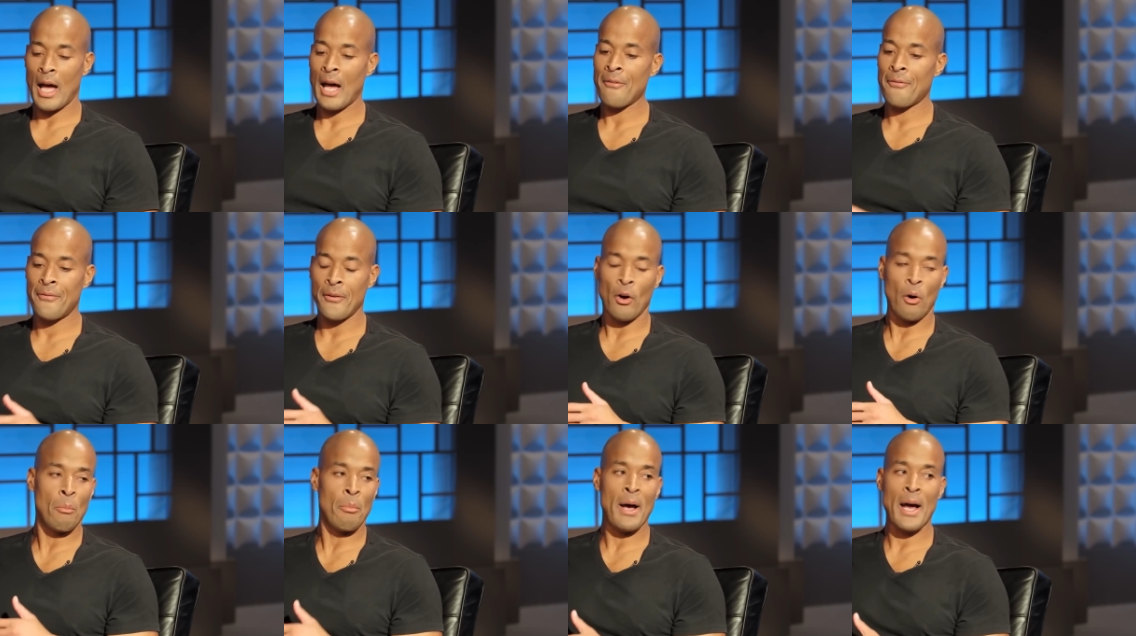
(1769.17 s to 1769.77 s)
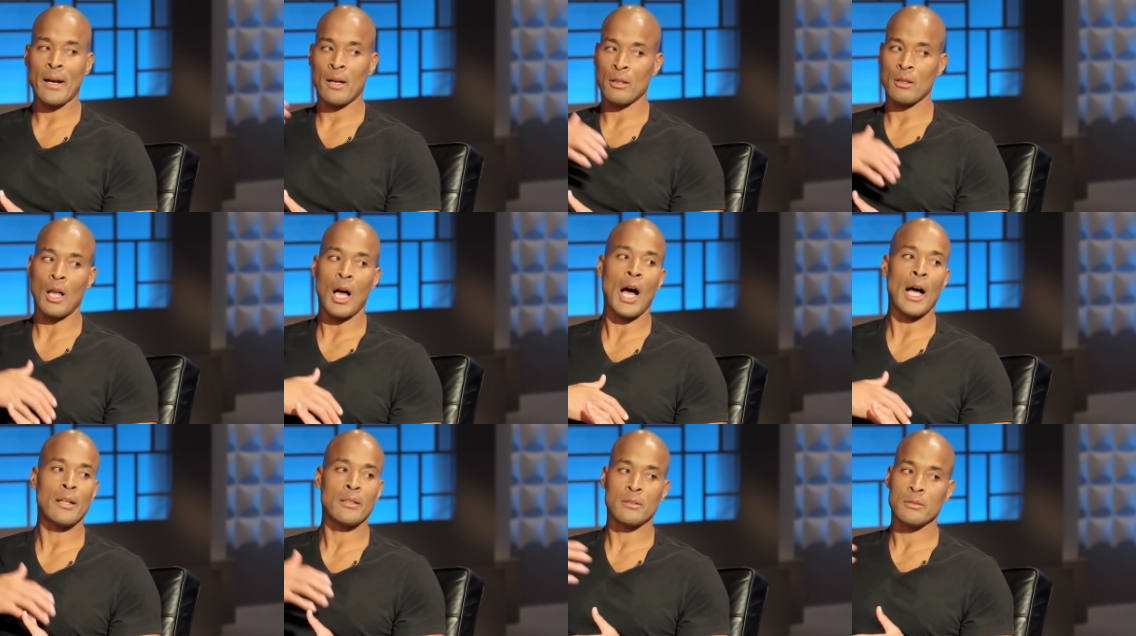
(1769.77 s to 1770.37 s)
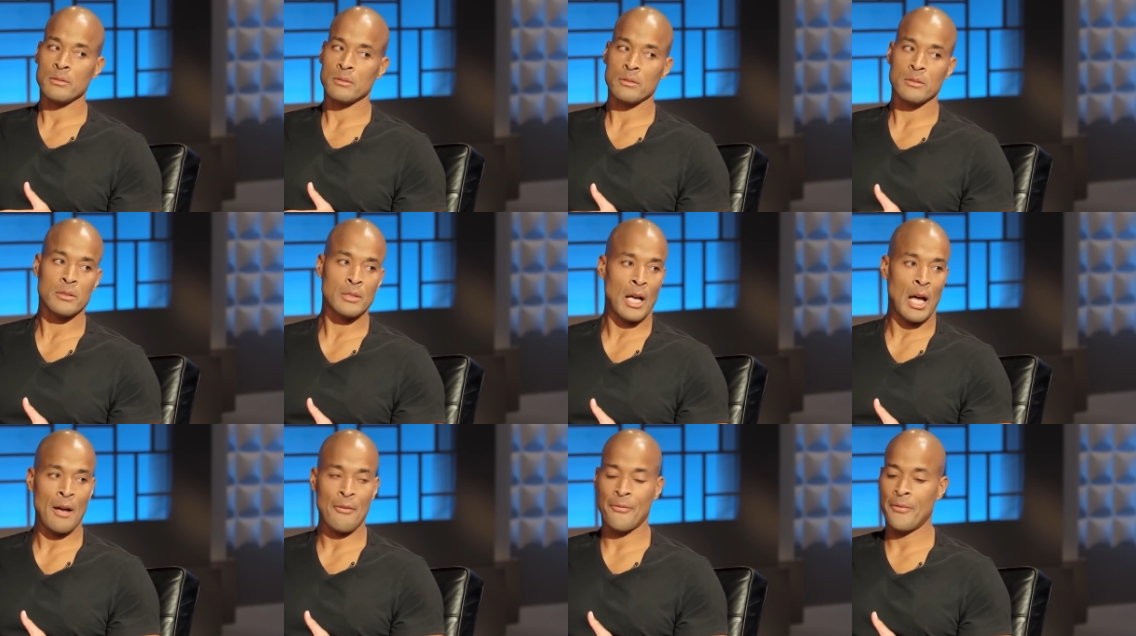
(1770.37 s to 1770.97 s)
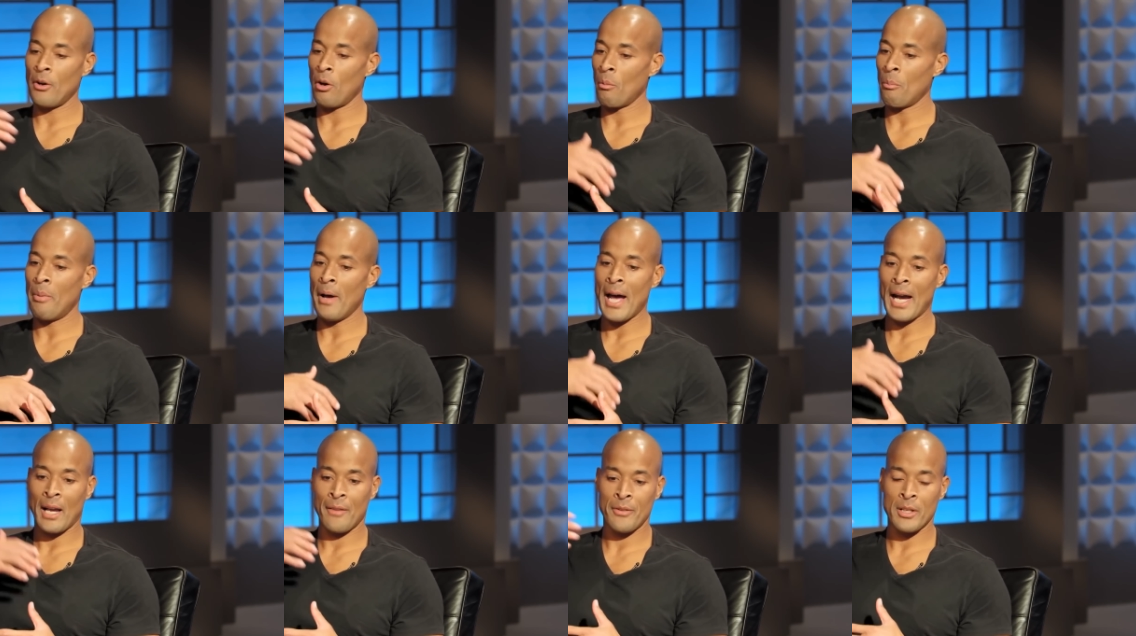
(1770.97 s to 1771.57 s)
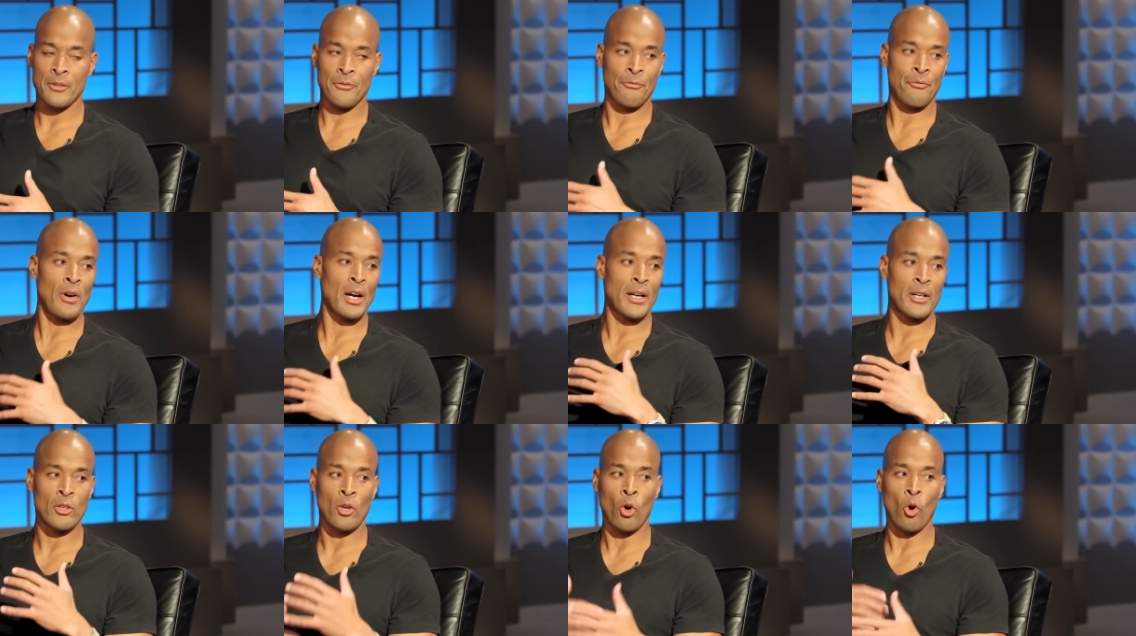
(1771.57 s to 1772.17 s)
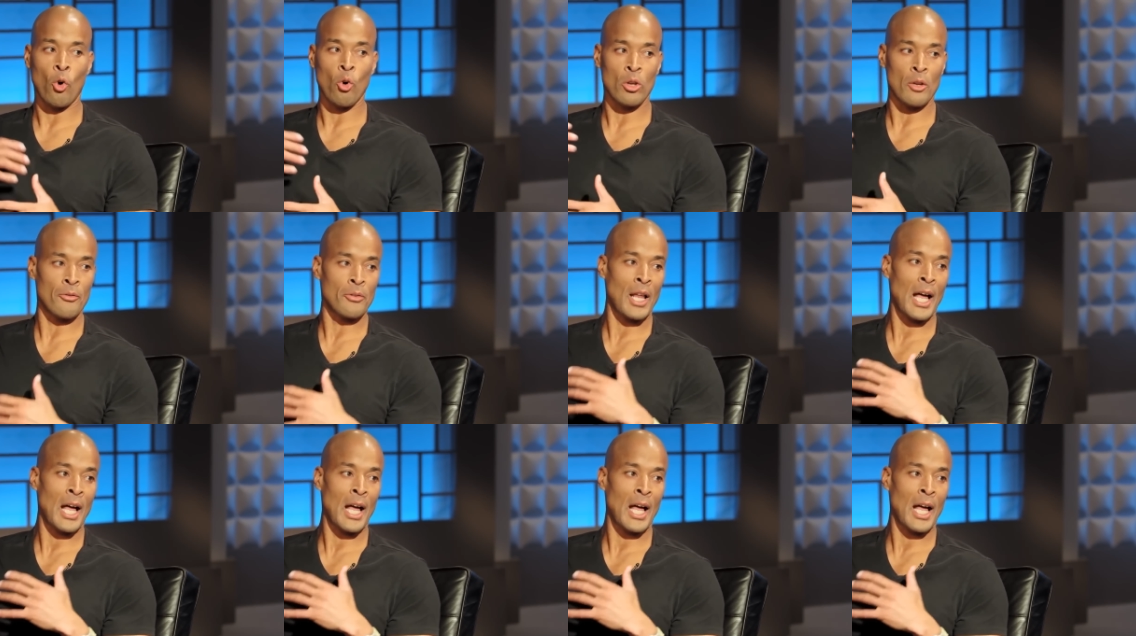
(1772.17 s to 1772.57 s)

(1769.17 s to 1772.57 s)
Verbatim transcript: I fell back a lot. I fell back in this hole of